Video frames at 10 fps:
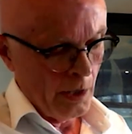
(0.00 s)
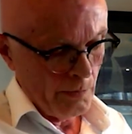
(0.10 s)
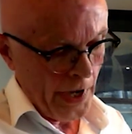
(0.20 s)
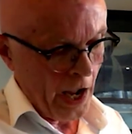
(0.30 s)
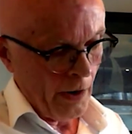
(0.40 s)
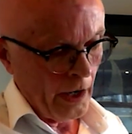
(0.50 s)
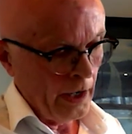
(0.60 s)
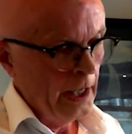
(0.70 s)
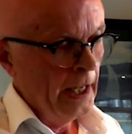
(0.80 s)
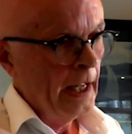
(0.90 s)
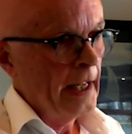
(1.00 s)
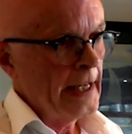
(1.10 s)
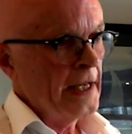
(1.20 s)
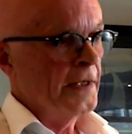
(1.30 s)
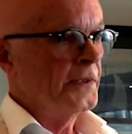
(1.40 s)
power,
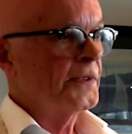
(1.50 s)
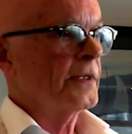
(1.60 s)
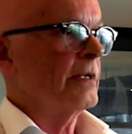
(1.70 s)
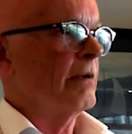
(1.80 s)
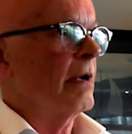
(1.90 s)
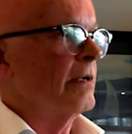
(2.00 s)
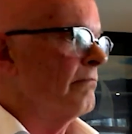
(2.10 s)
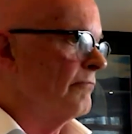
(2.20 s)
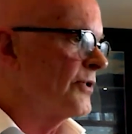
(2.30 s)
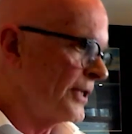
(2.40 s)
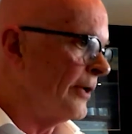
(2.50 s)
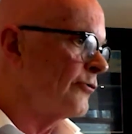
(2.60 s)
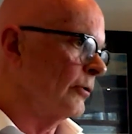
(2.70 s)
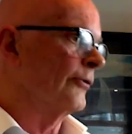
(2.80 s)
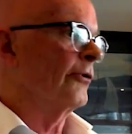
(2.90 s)
is
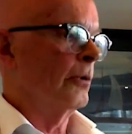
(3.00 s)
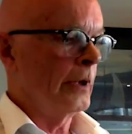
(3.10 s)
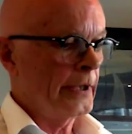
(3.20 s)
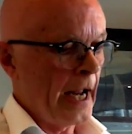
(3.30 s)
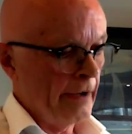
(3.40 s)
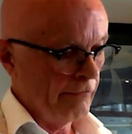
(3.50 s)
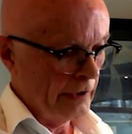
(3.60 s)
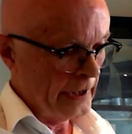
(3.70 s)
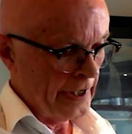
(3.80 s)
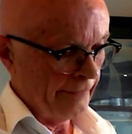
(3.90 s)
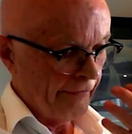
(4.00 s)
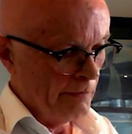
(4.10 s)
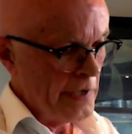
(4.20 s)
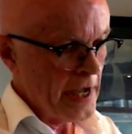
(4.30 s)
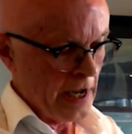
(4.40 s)
central to it, and really, for
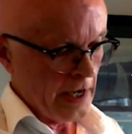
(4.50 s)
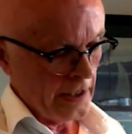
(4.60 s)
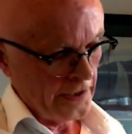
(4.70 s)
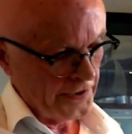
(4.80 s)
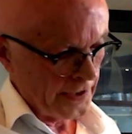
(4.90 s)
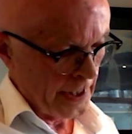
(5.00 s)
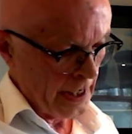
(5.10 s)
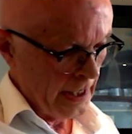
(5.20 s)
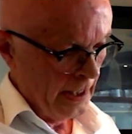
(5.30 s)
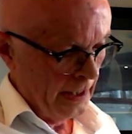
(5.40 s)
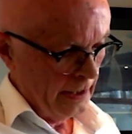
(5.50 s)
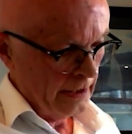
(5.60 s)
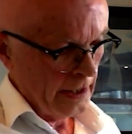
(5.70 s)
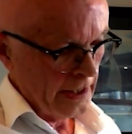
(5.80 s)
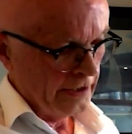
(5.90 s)
me, is the
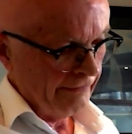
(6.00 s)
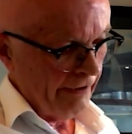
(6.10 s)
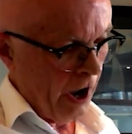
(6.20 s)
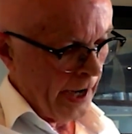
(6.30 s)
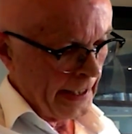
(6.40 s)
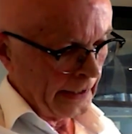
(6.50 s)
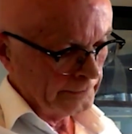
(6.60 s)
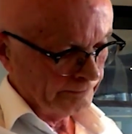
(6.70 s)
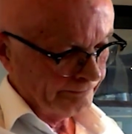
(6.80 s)
defining